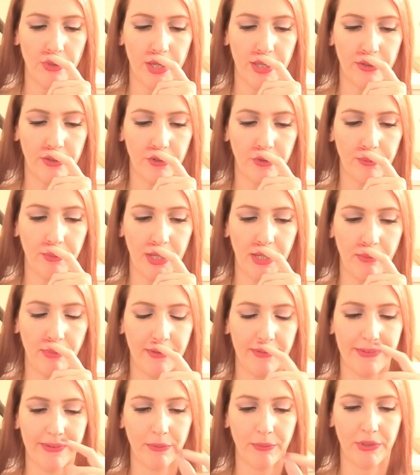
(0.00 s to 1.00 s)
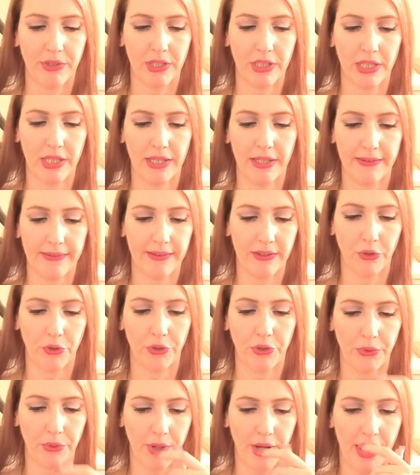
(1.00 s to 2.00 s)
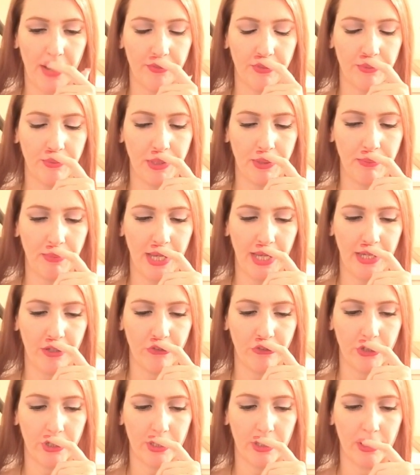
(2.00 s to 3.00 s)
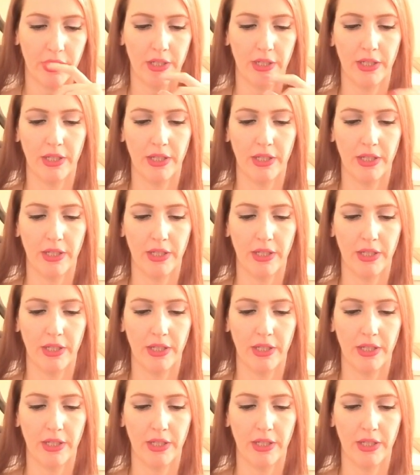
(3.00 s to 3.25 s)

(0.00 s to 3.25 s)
that there may be some delays here, or you'll have to be patient.